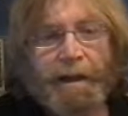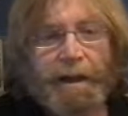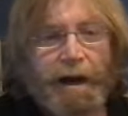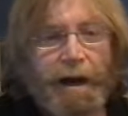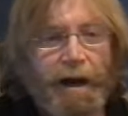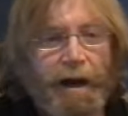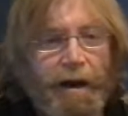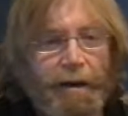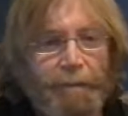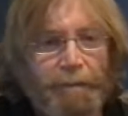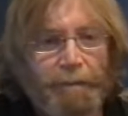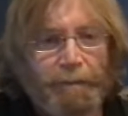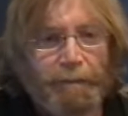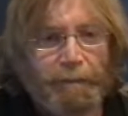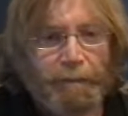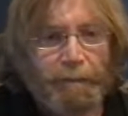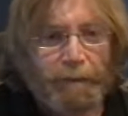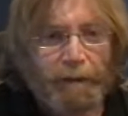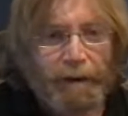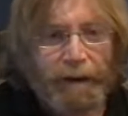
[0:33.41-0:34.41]
Um,
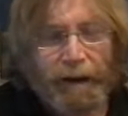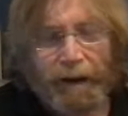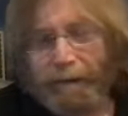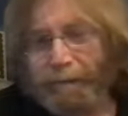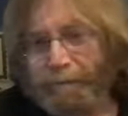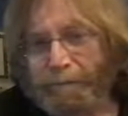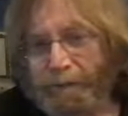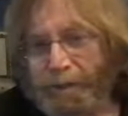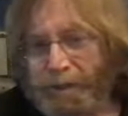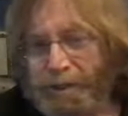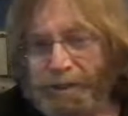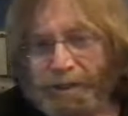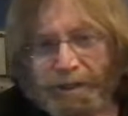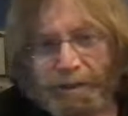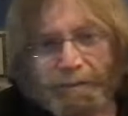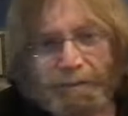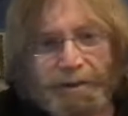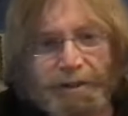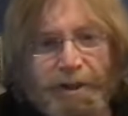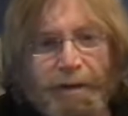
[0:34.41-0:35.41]
just
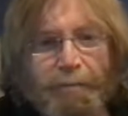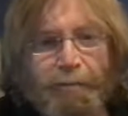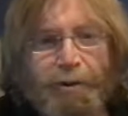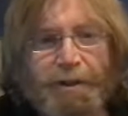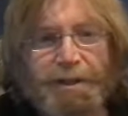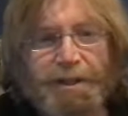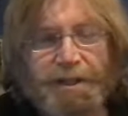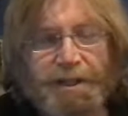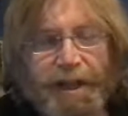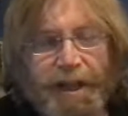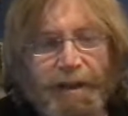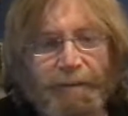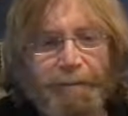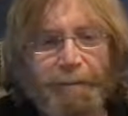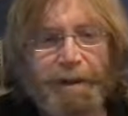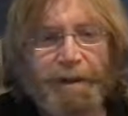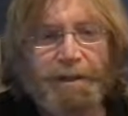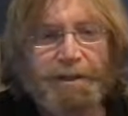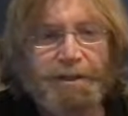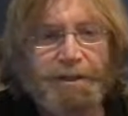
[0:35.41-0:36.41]
some summary
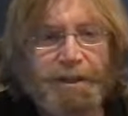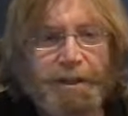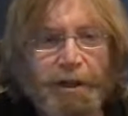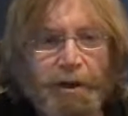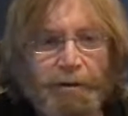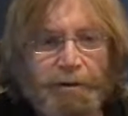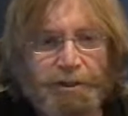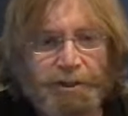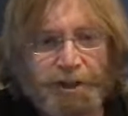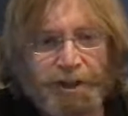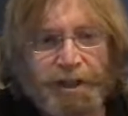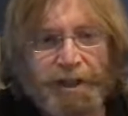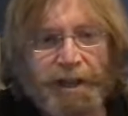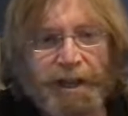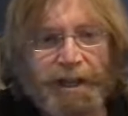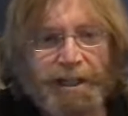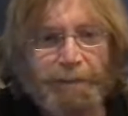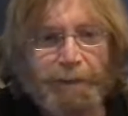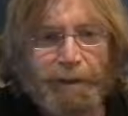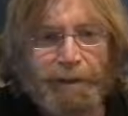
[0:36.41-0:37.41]
statements. You know, GE
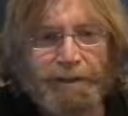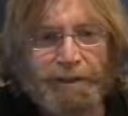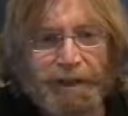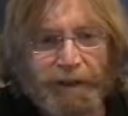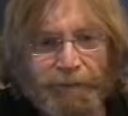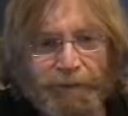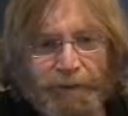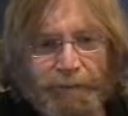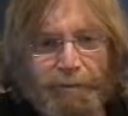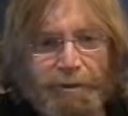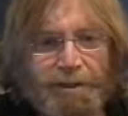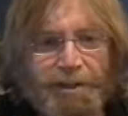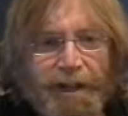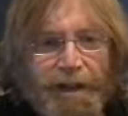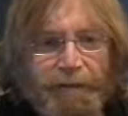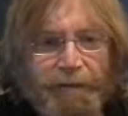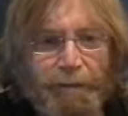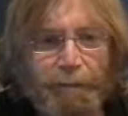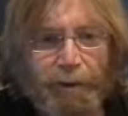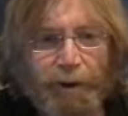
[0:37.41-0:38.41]
has about 70%
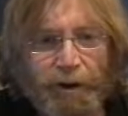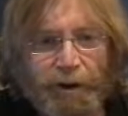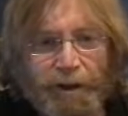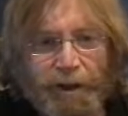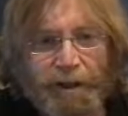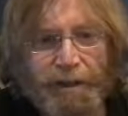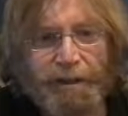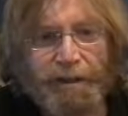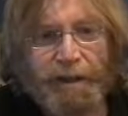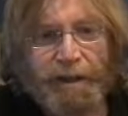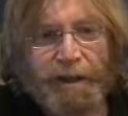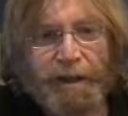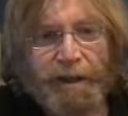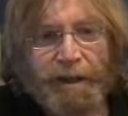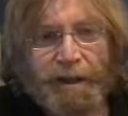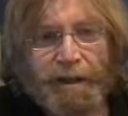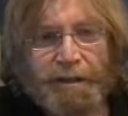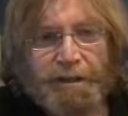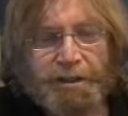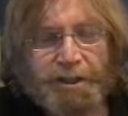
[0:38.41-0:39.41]
of the market.
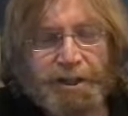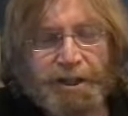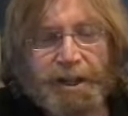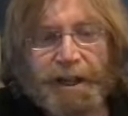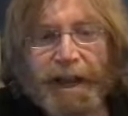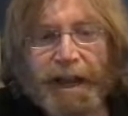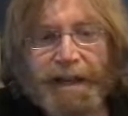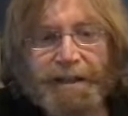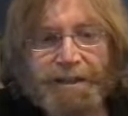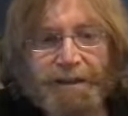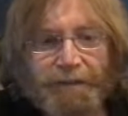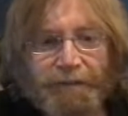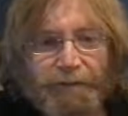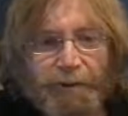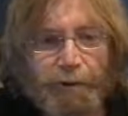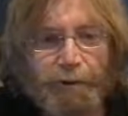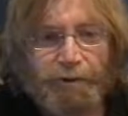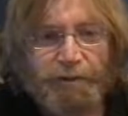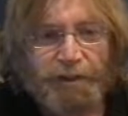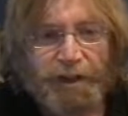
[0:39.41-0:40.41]
GE has a
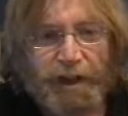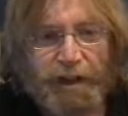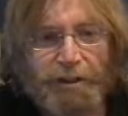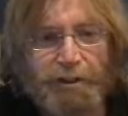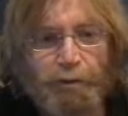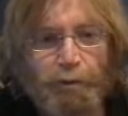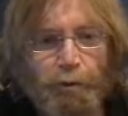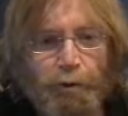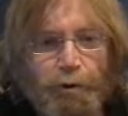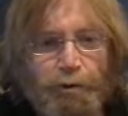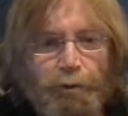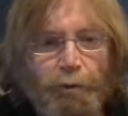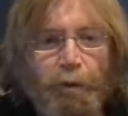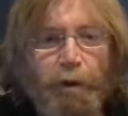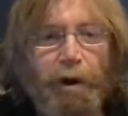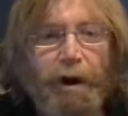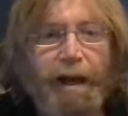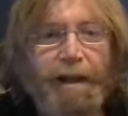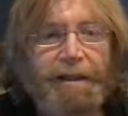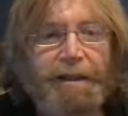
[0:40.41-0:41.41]
few sites
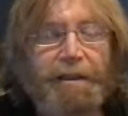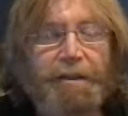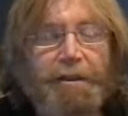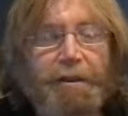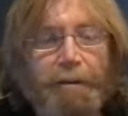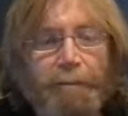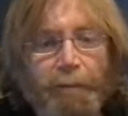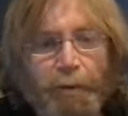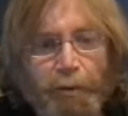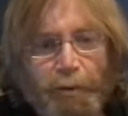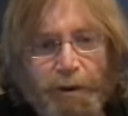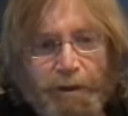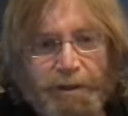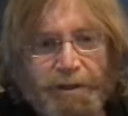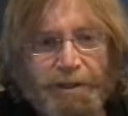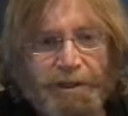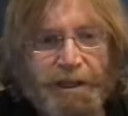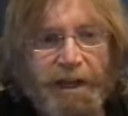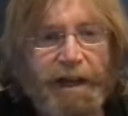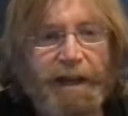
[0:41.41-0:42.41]
worldwide. The number one
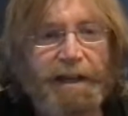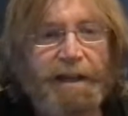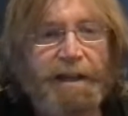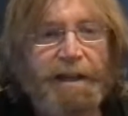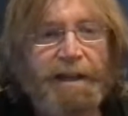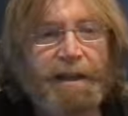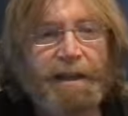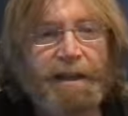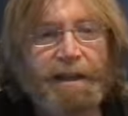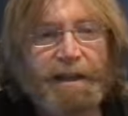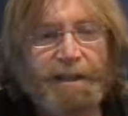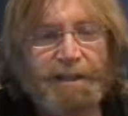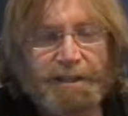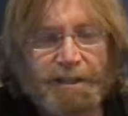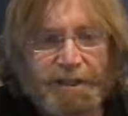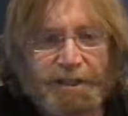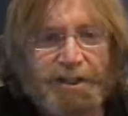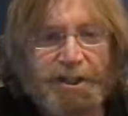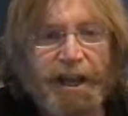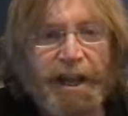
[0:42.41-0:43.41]
site is
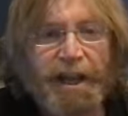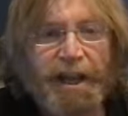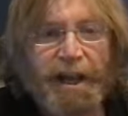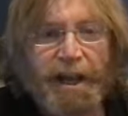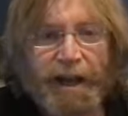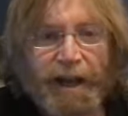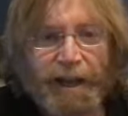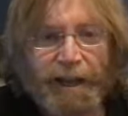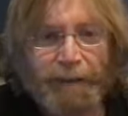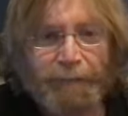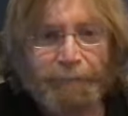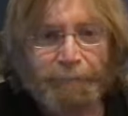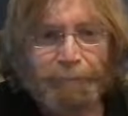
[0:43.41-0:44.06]
in Shanghai.